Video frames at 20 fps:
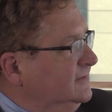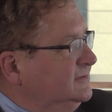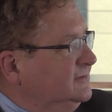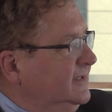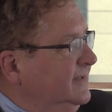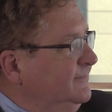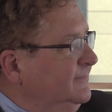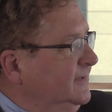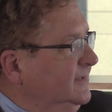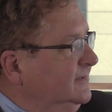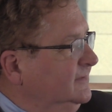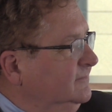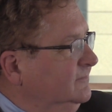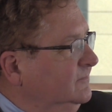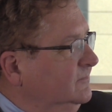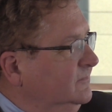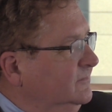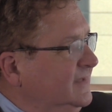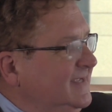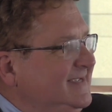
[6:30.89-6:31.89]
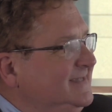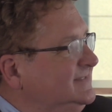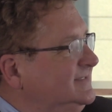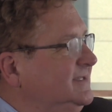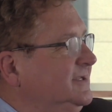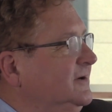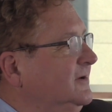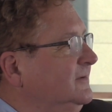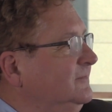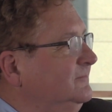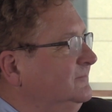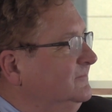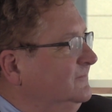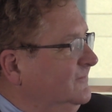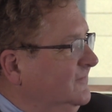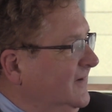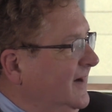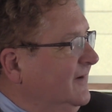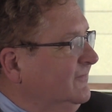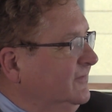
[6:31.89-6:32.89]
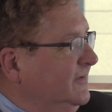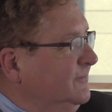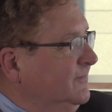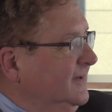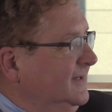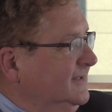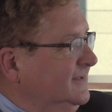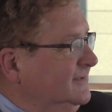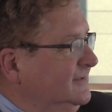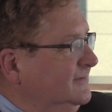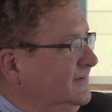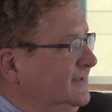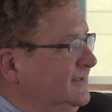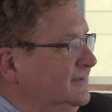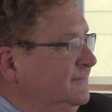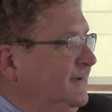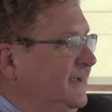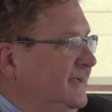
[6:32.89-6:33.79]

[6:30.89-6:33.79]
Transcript: treatment easier for everyone, including the